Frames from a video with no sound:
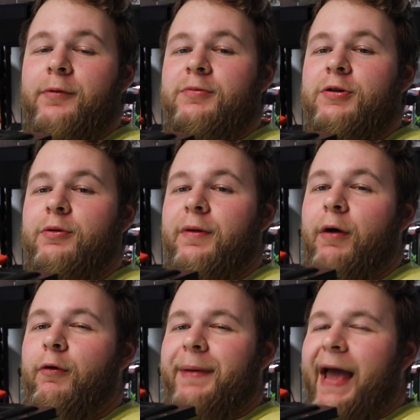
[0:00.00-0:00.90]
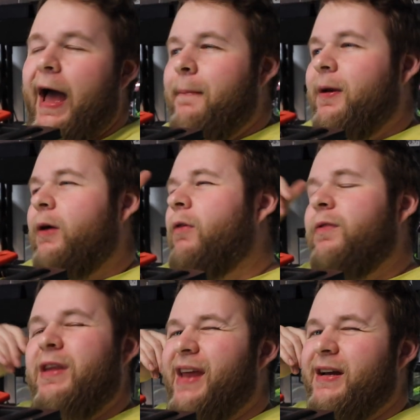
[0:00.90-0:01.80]
room tour that will be happening over
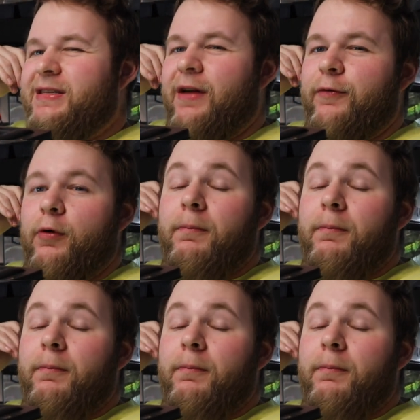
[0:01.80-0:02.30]
the next several